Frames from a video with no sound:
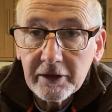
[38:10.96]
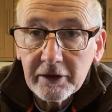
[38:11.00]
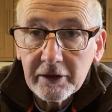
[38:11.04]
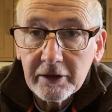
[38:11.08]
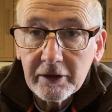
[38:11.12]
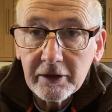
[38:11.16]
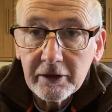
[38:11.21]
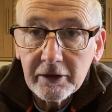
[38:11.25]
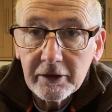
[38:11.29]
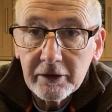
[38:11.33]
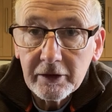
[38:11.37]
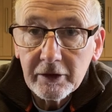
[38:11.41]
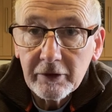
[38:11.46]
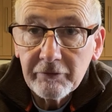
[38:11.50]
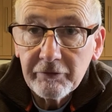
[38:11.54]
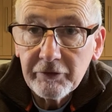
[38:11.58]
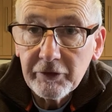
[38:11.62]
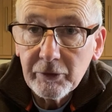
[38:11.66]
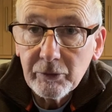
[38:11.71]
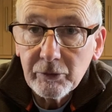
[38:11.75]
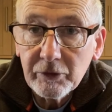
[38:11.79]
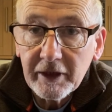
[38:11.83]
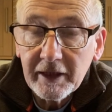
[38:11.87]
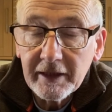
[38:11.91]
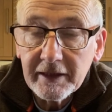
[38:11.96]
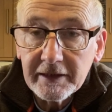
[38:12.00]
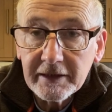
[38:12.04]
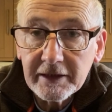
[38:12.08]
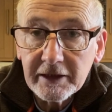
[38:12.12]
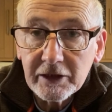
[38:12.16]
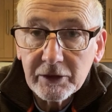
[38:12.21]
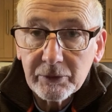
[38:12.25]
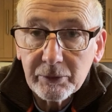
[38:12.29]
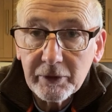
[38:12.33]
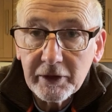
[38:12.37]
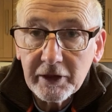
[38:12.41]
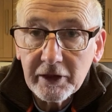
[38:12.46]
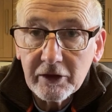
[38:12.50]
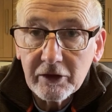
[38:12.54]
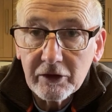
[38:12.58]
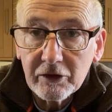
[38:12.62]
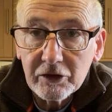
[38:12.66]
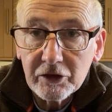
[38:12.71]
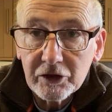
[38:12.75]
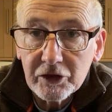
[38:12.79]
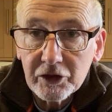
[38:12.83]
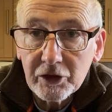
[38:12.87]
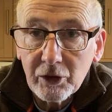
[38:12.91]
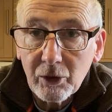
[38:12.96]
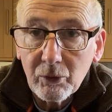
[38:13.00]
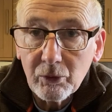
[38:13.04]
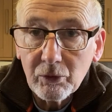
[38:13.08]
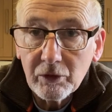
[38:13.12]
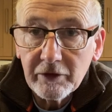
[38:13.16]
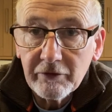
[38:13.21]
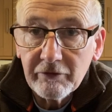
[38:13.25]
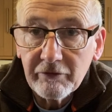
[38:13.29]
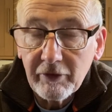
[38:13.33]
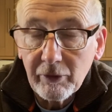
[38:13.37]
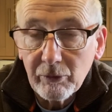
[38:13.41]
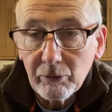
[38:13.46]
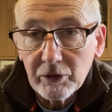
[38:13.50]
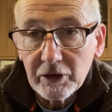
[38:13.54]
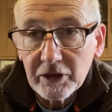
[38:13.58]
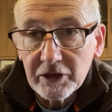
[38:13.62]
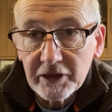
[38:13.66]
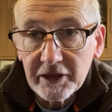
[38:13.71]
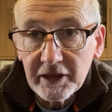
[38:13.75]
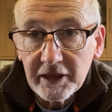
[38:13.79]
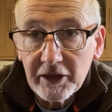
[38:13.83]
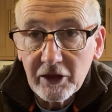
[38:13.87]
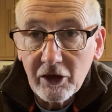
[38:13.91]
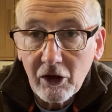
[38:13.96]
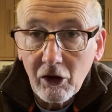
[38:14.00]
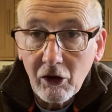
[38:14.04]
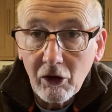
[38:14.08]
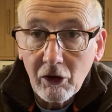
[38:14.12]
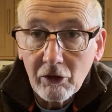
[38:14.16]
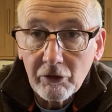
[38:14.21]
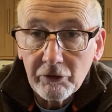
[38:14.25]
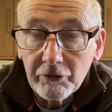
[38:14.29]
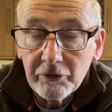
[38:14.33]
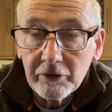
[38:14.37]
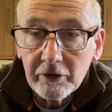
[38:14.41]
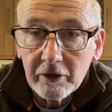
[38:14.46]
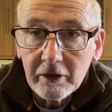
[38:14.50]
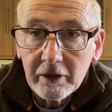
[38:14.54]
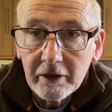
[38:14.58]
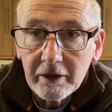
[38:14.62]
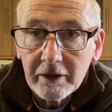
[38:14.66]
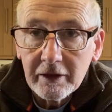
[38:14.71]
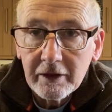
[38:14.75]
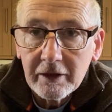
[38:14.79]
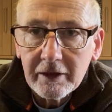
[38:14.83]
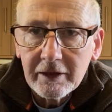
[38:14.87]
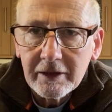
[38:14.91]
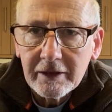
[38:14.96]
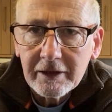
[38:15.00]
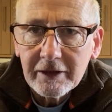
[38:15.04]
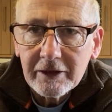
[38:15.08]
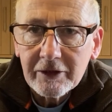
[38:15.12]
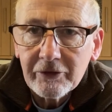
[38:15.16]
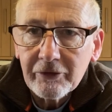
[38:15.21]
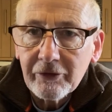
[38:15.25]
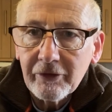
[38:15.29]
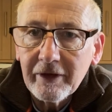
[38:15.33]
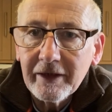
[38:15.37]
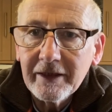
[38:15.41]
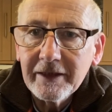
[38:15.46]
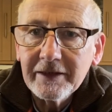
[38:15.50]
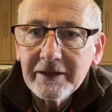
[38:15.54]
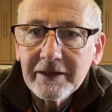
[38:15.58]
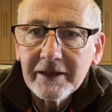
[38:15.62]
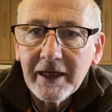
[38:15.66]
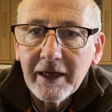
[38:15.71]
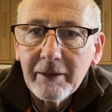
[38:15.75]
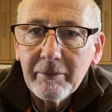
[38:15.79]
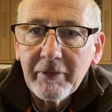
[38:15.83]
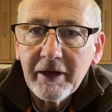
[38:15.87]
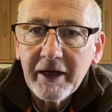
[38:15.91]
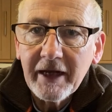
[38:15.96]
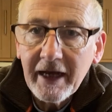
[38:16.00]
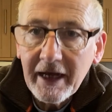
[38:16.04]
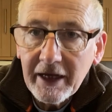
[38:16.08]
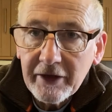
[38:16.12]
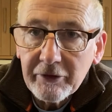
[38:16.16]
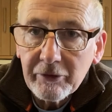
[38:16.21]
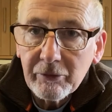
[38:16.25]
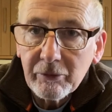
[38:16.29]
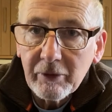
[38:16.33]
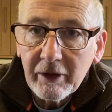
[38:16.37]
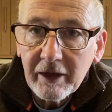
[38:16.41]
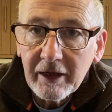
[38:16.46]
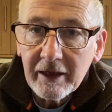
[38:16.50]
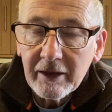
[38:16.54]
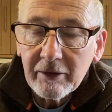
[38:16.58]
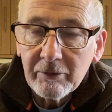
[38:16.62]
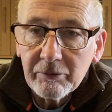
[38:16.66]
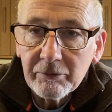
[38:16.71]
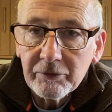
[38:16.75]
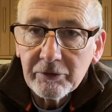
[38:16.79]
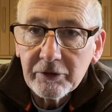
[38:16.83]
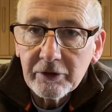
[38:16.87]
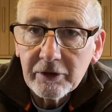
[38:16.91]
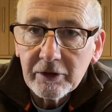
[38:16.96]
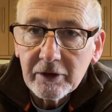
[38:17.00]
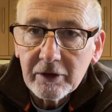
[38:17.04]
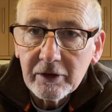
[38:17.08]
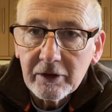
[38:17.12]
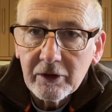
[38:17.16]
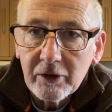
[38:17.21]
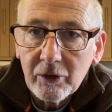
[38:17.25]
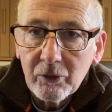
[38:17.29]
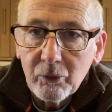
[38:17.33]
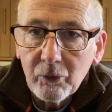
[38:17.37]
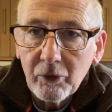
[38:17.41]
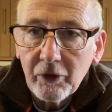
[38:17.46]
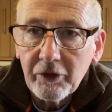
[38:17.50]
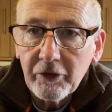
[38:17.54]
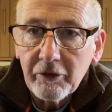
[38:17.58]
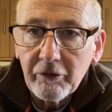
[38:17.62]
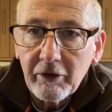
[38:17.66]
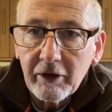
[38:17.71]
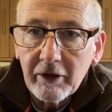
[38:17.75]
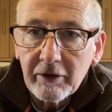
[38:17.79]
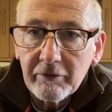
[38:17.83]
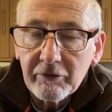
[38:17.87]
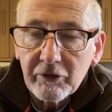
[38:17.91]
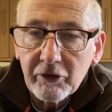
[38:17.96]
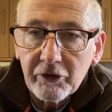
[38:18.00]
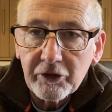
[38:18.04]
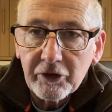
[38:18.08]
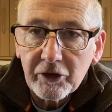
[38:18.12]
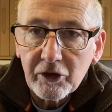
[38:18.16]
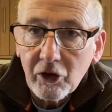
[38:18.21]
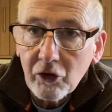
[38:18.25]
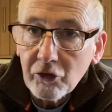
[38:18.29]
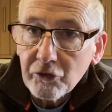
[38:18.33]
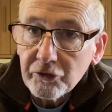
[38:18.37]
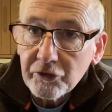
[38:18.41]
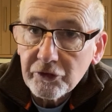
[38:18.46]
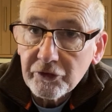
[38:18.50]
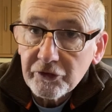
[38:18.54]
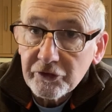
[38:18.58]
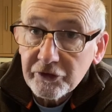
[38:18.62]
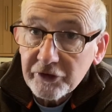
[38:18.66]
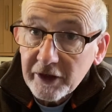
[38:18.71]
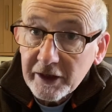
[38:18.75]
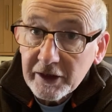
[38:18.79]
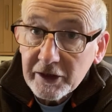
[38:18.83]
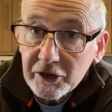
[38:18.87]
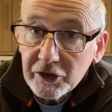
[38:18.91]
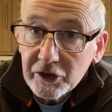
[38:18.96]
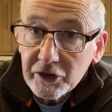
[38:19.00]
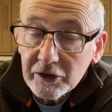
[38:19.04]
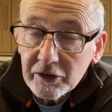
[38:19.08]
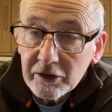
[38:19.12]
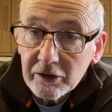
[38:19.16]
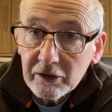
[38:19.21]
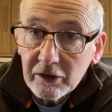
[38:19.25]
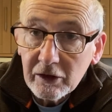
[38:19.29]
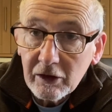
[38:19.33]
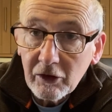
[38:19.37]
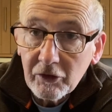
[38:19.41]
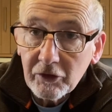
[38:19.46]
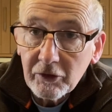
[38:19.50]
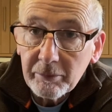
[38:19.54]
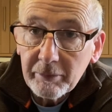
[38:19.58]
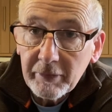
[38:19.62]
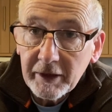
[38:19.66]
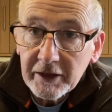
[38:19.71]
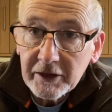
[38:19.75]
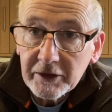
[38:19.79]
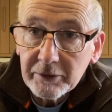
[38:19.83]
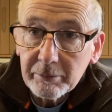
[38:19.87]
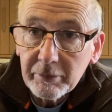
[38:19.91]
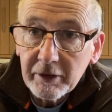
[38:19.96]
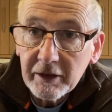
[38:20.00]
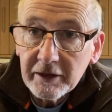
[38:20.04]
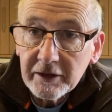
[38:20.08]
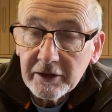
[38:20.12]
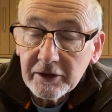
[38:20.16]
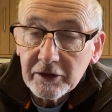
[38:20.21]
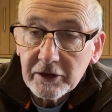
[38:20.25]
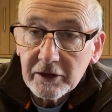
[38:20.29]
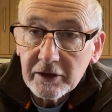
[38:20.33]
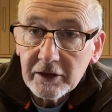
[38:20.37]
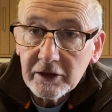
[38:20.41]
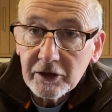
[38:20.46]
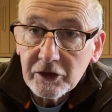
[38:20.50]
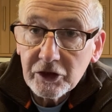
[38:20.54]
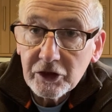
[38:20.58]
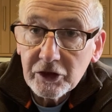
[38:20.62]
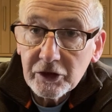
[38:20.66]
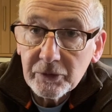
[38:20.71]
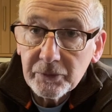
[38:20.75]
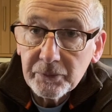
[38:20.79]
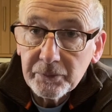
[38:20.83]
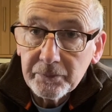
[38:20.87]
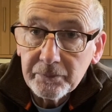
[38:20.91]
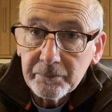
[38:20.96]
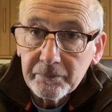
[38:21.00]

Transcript: a few days this week solely focusing on trying to get my head around whether I've got a condensation on the base plate issue,